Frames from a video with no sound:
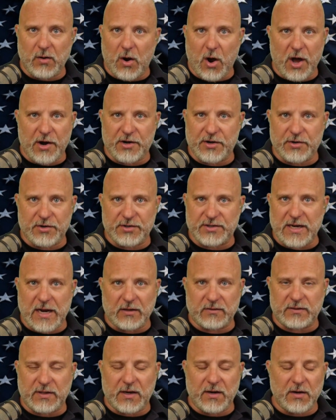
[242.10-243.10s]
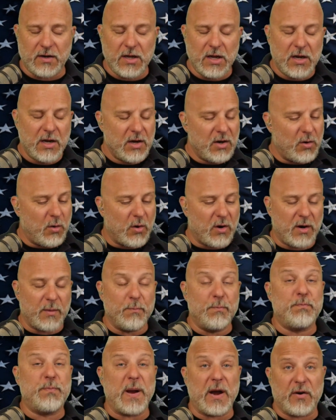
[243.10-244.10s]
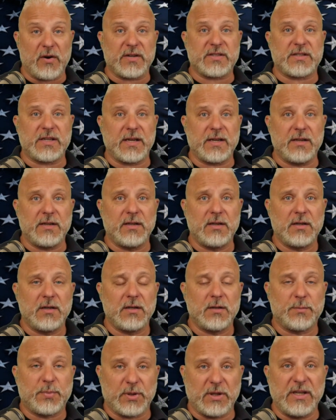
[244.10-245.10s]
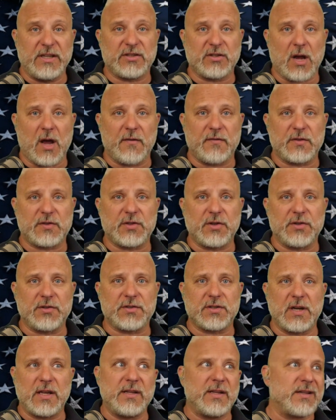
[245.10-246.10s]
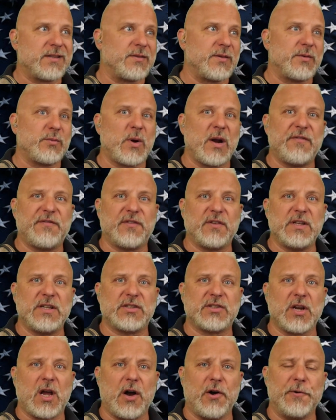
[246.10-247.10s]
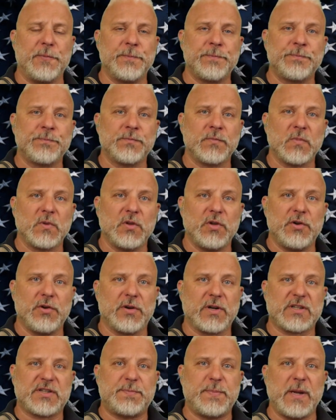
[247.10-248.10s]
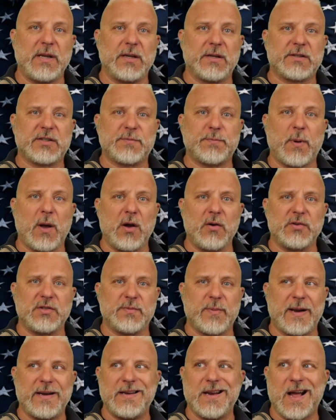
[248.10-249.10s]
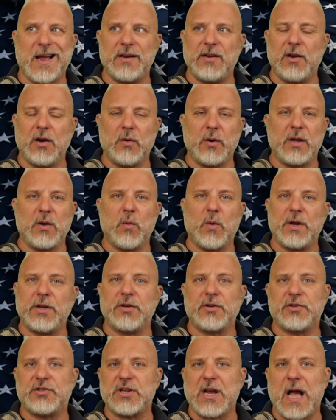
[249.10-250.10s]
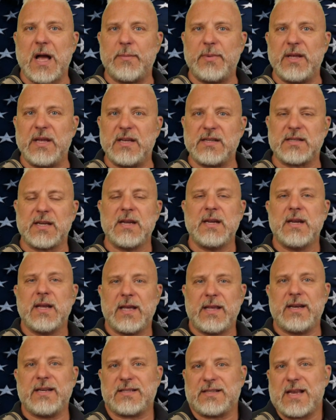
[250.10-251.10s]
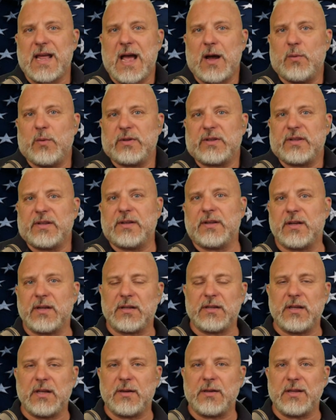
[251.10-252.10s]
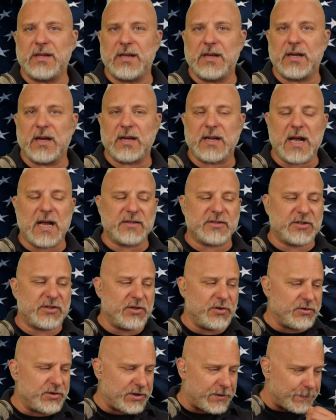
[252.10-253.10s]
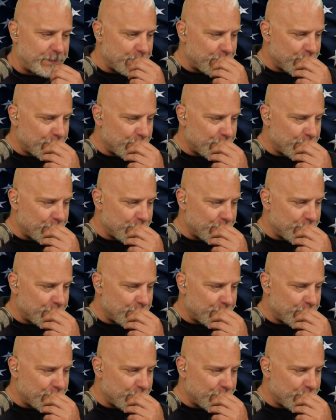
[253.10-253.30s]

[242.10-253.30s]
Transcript: auditors out there who are embarrassing police officers, and rightfully so. You're being exposed by not knowing what your job is and is not within the Constitution.